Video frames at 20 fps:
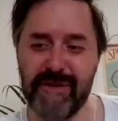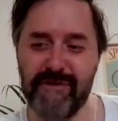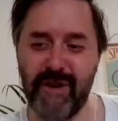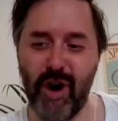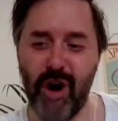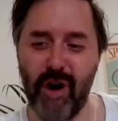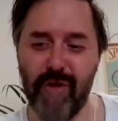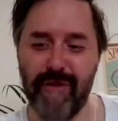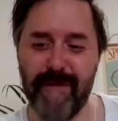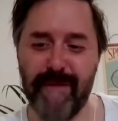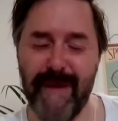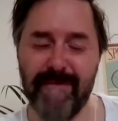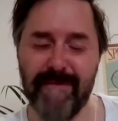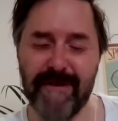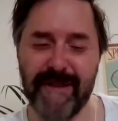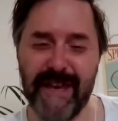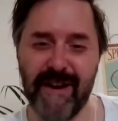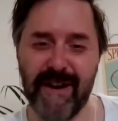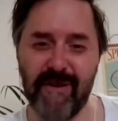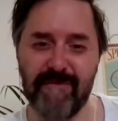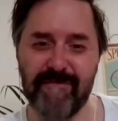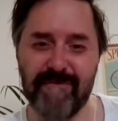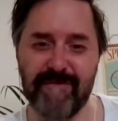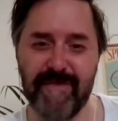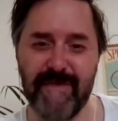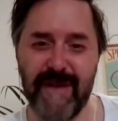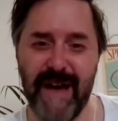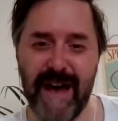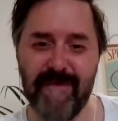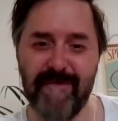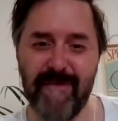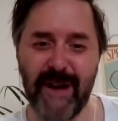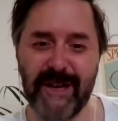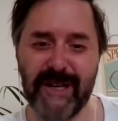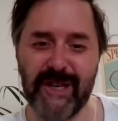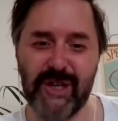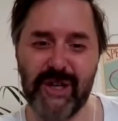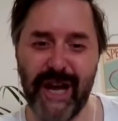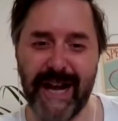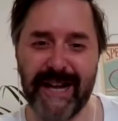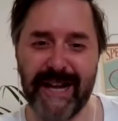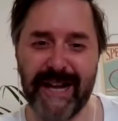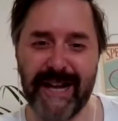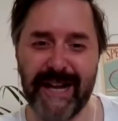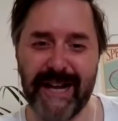you've got to remember the old Mike Shannon